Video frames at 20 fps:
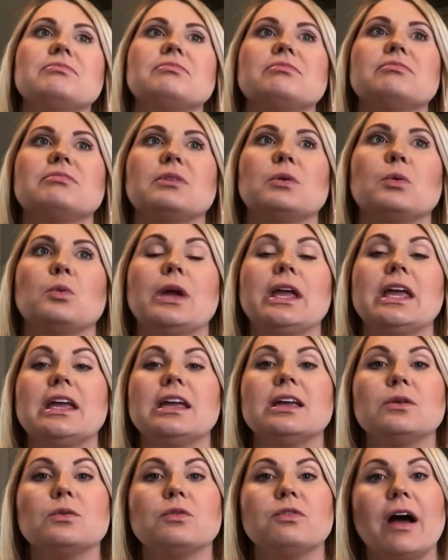
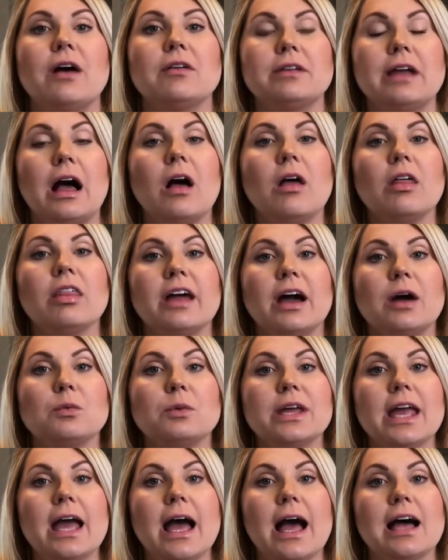we found out that
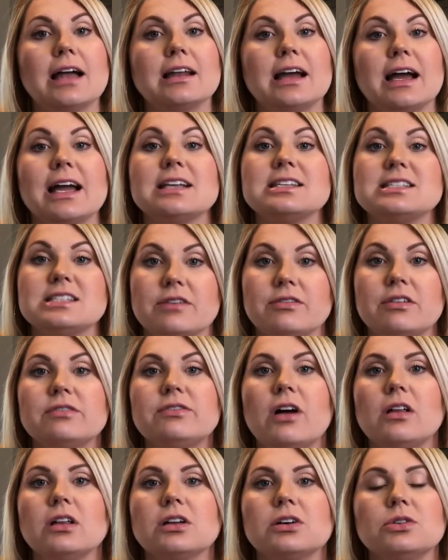I had 7
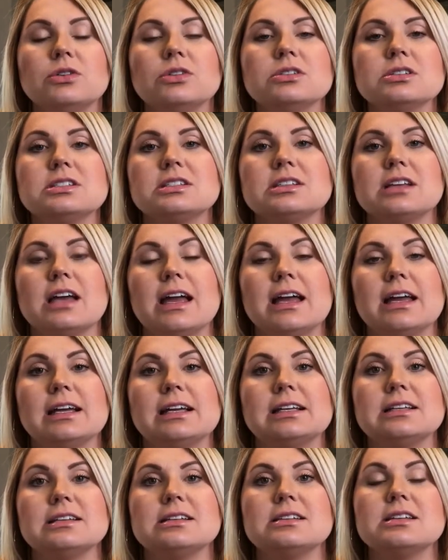follicles,
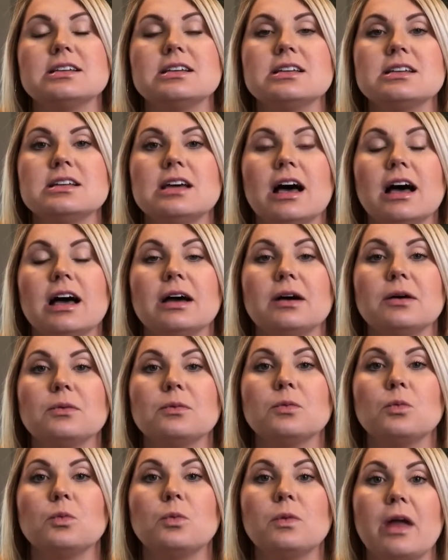and
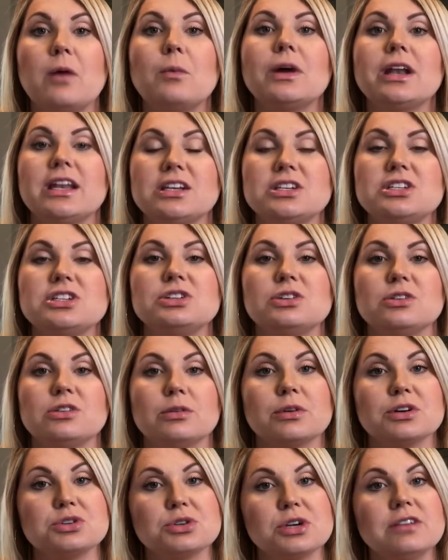they went in to do the
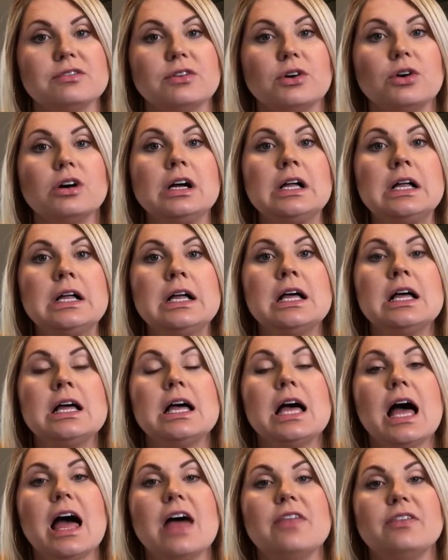retrieval,
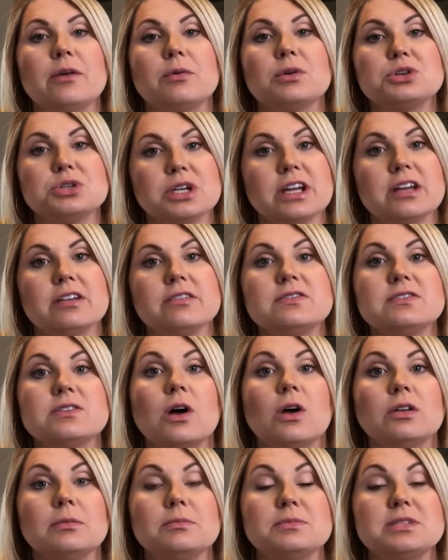and they retrieved
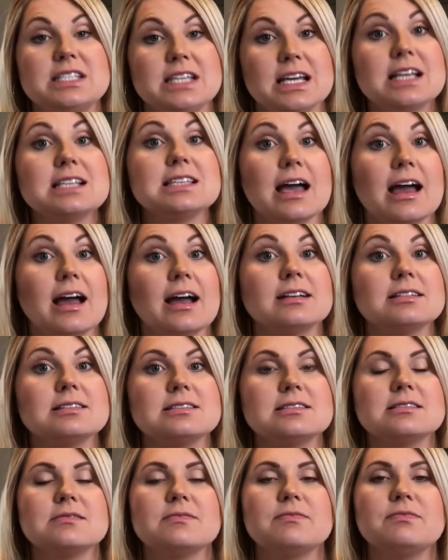6
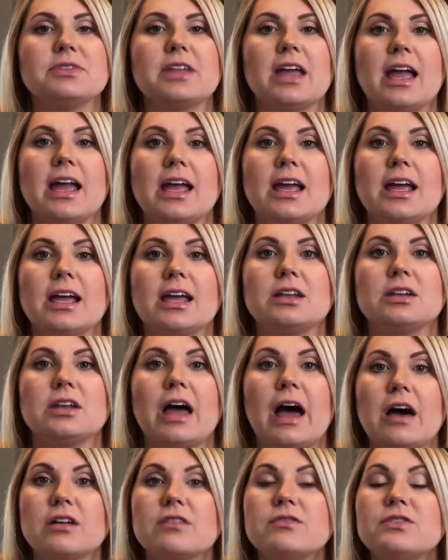eggs. And
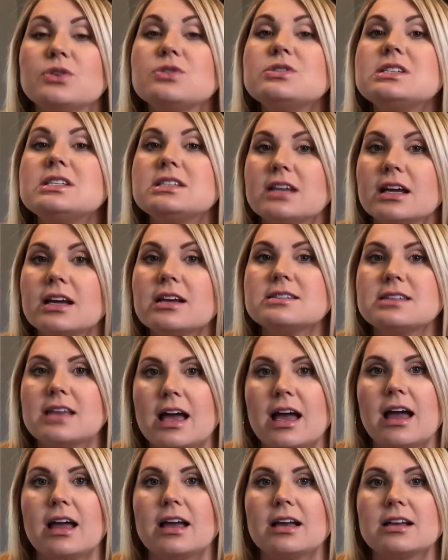out of those 6
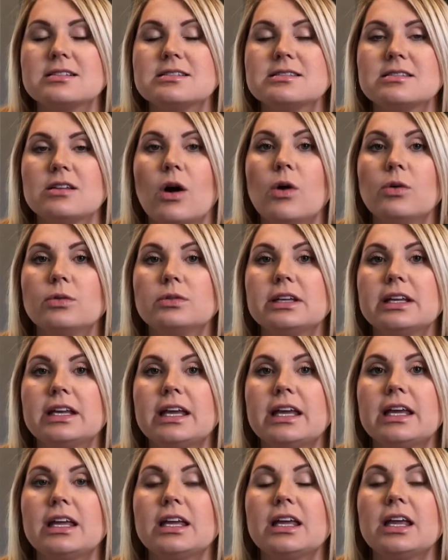eggs,
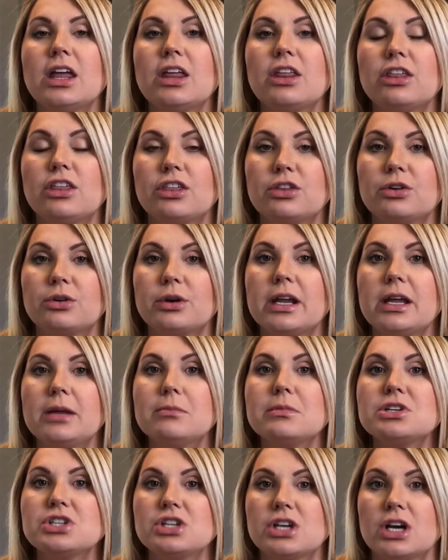only 3
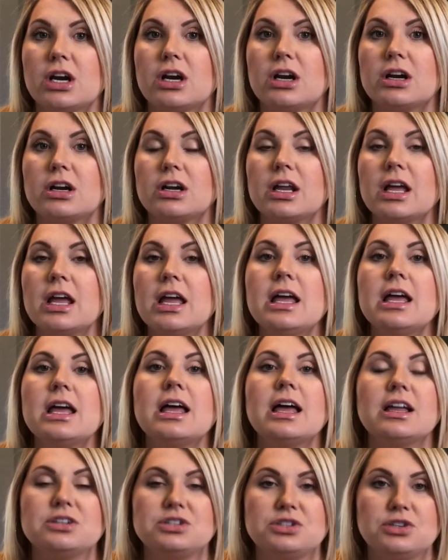matured
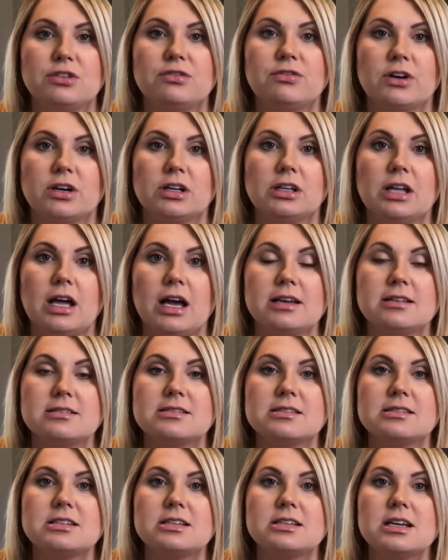and 2
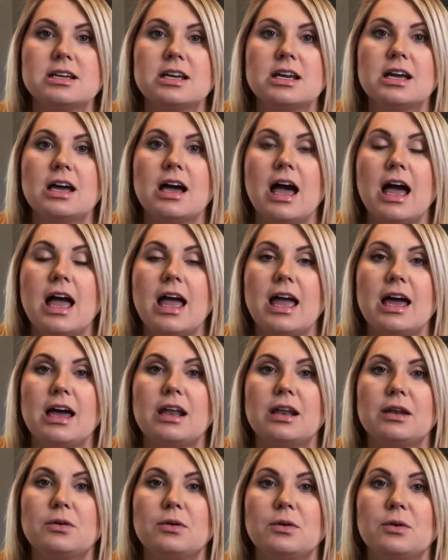fertilized.
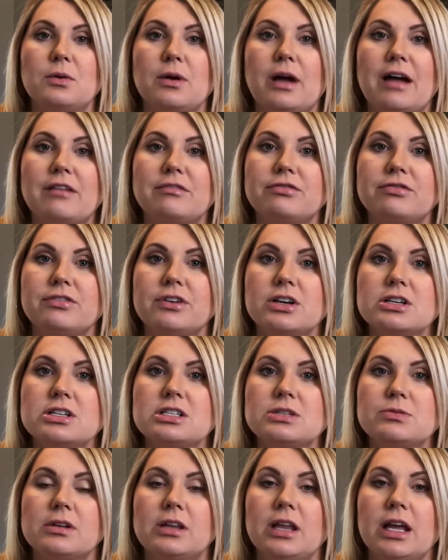And at
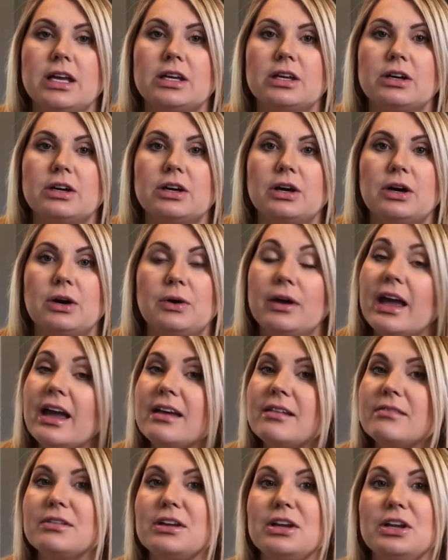first we're like, okay,
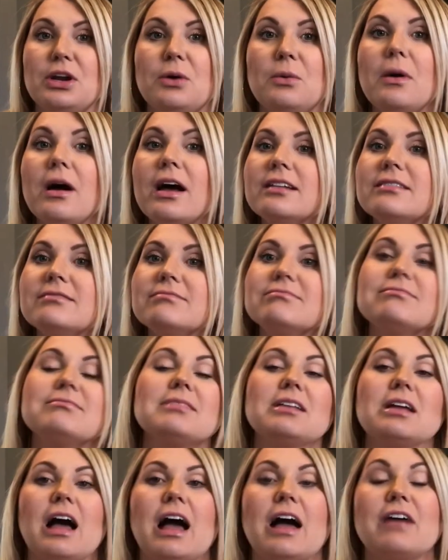you know what?
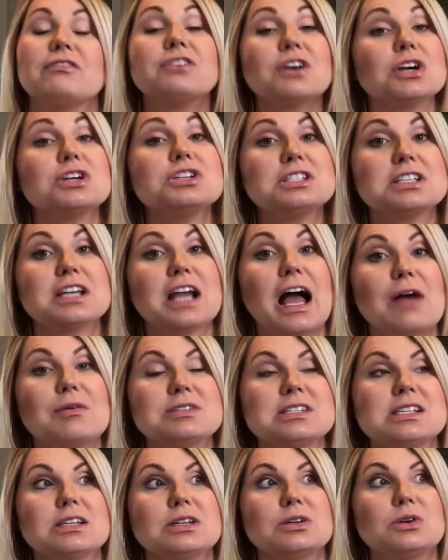At first I was
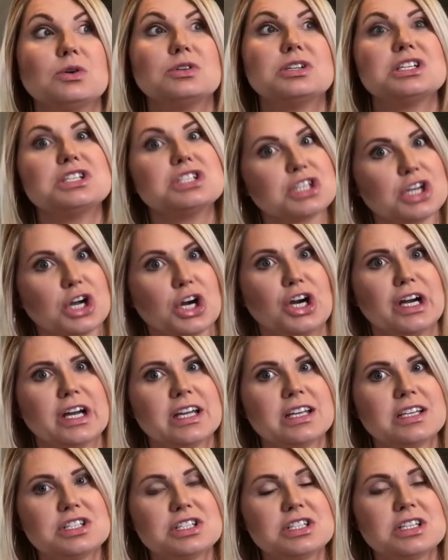a little
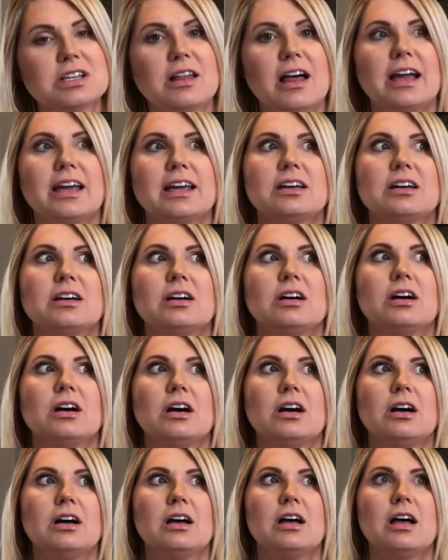discouraged. Like,
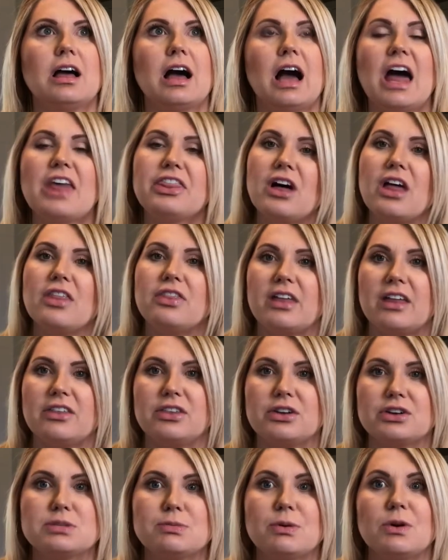I thought that
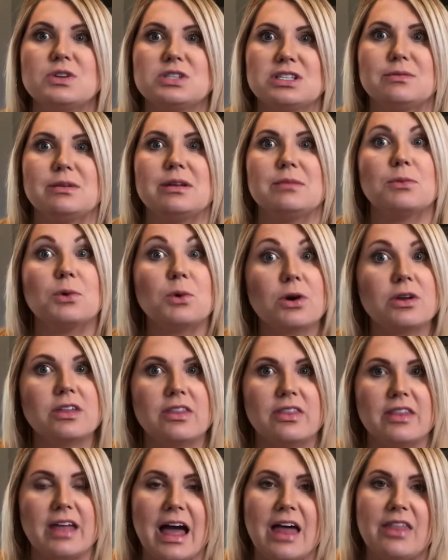there's supposed to be more than
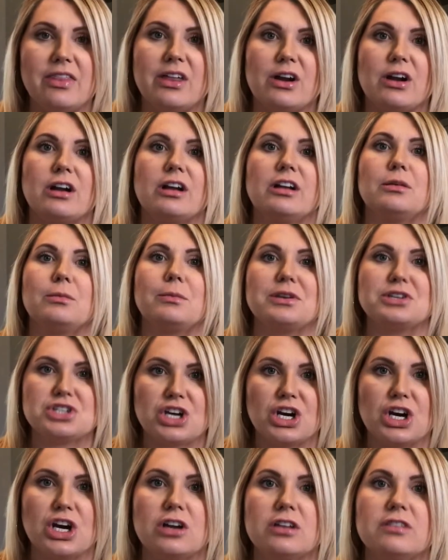that are going to
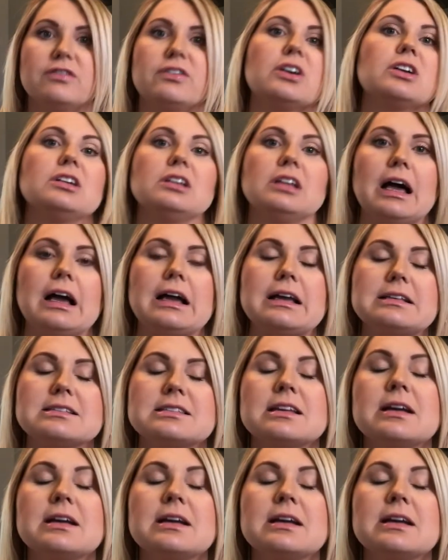mature and fertilize.